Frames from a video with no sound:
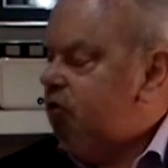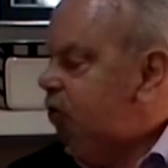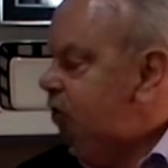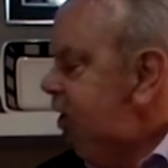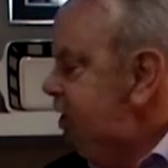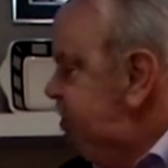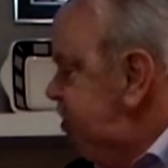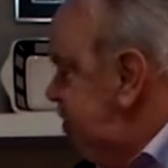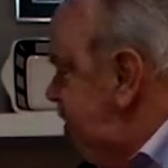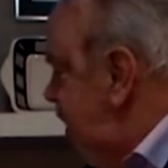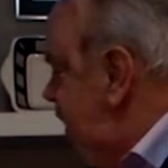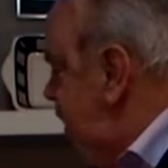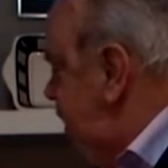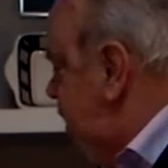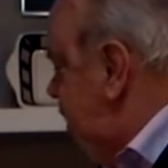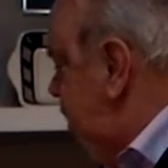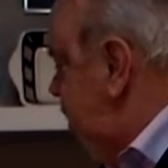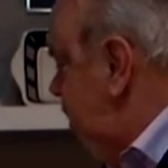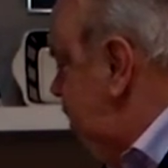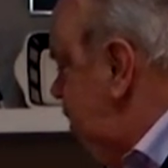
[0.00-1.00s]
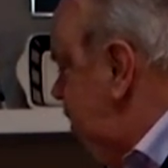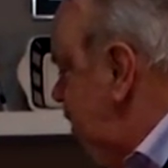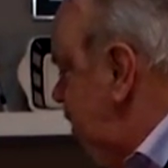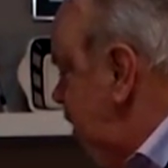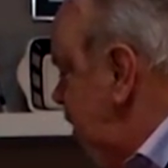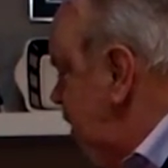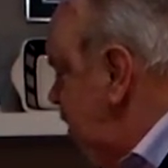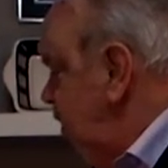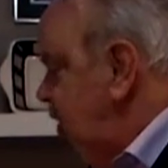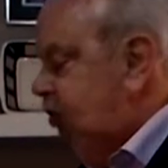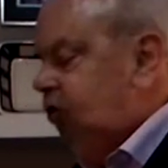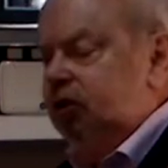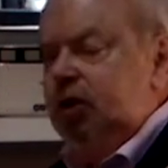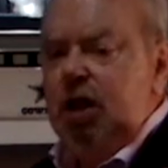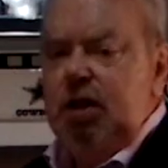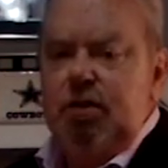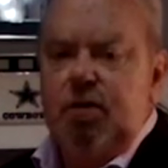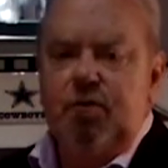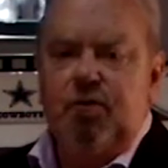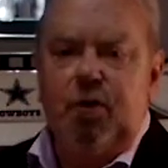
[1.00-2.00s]
So let's take
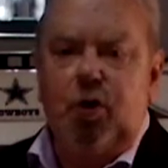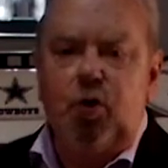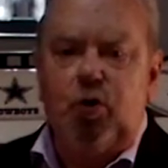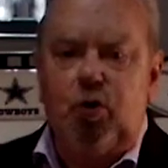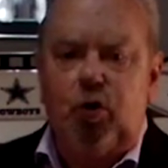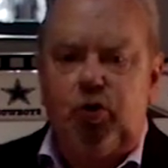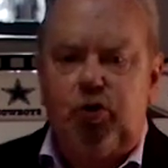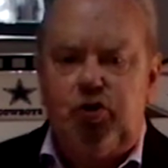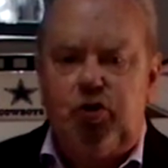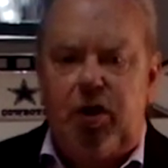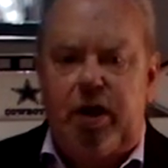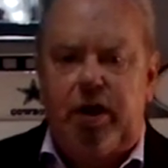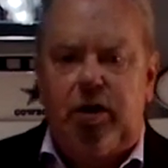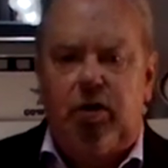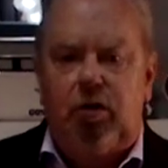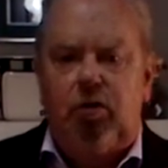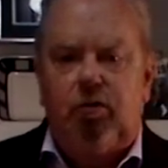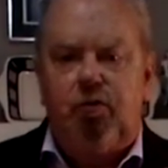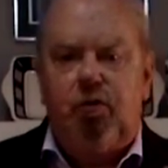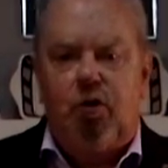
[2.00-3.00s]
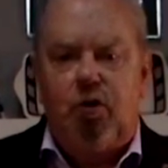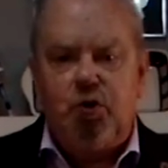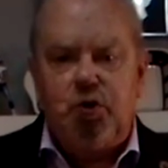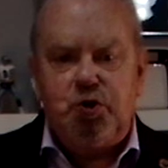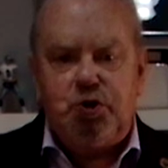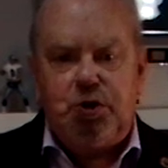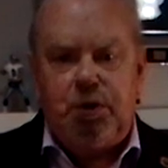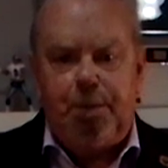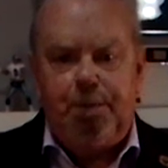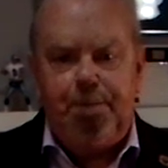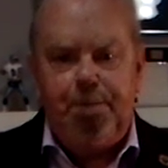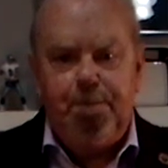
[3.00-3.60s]
the vocal channel first.